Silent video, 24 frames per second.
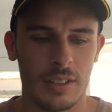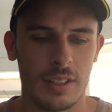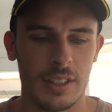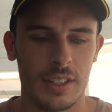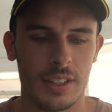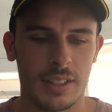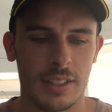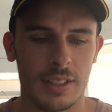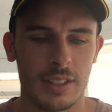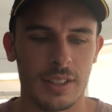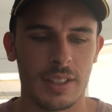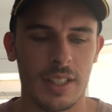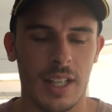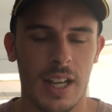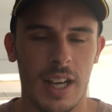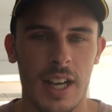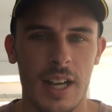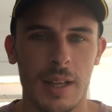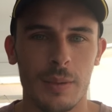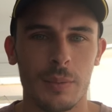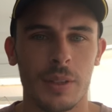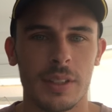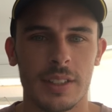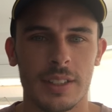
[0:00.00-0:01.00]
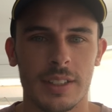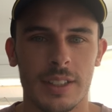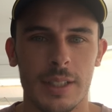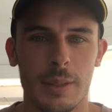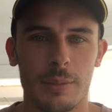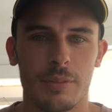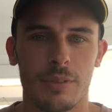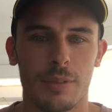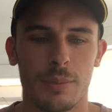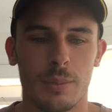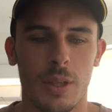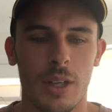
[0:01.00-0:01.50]
this is a hard one to
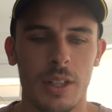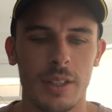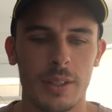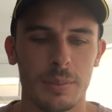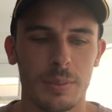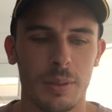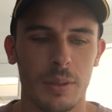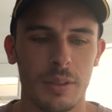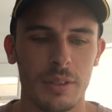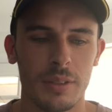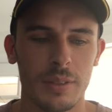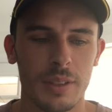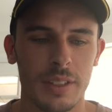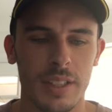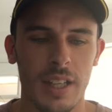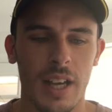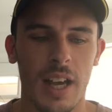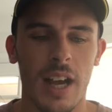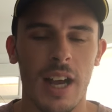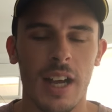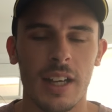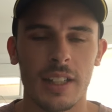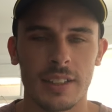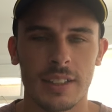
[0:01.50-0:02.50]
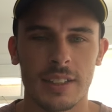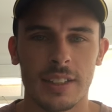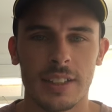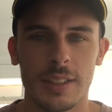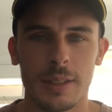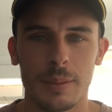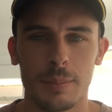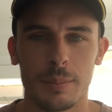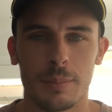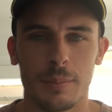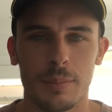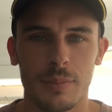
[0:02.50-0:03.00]
tip for mine. It's probably the hardest
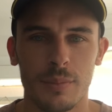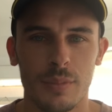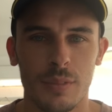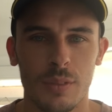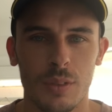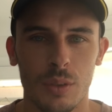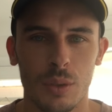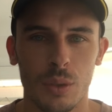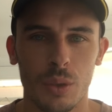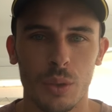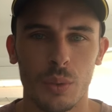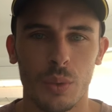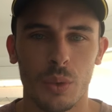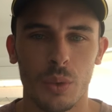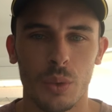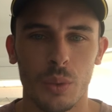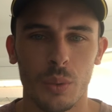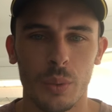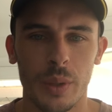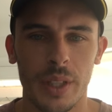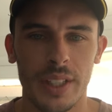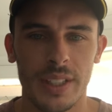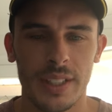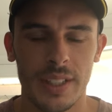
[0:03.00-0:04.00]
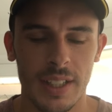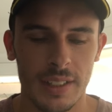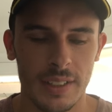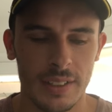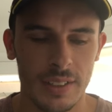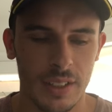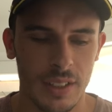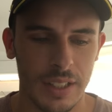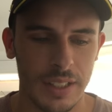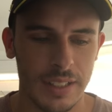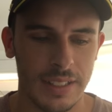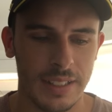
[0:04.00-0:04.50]
tip all, all
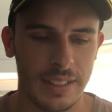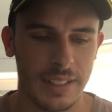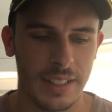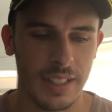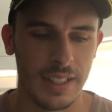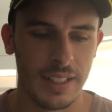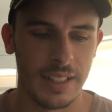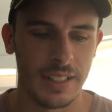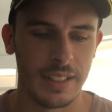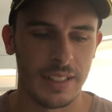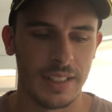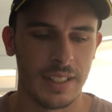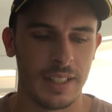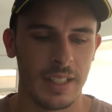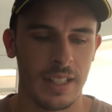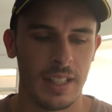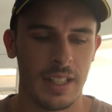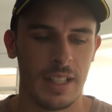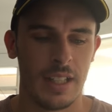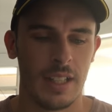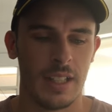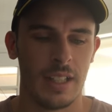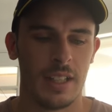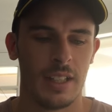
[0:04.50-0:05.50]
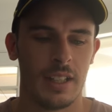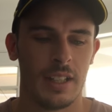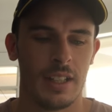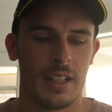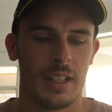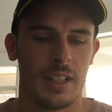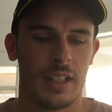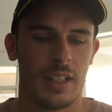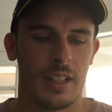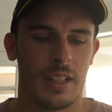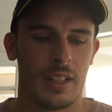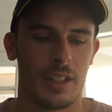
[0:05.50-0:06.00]
weekend. I see
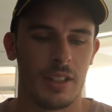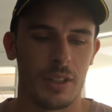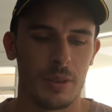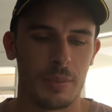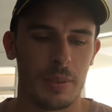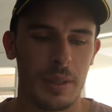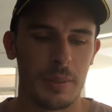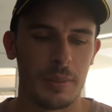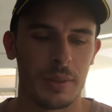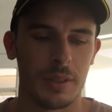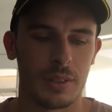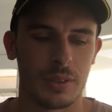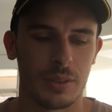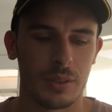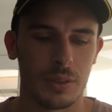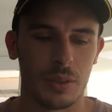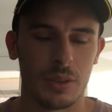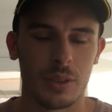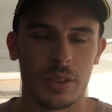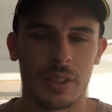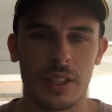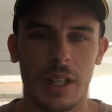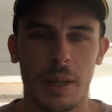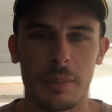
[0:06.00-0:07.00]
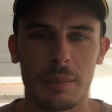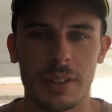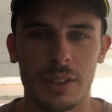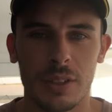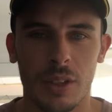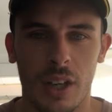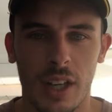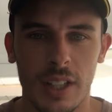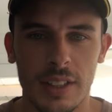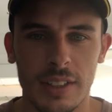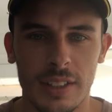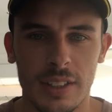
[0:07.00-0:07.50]
a lot of people are talking up the
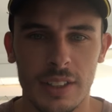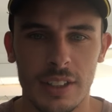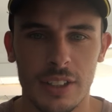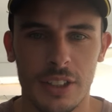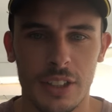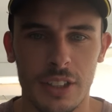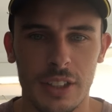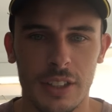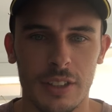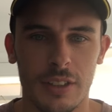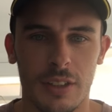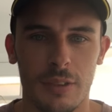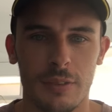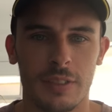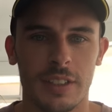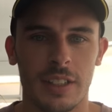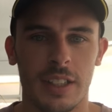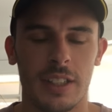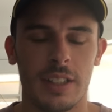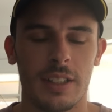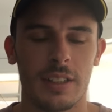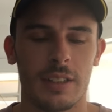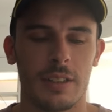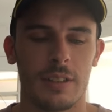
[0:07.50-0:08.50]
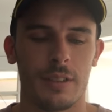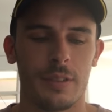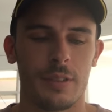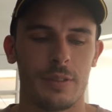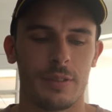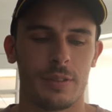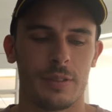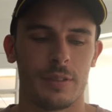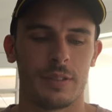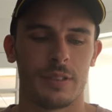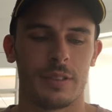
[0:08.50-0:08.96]
Titans this year. I've seen. i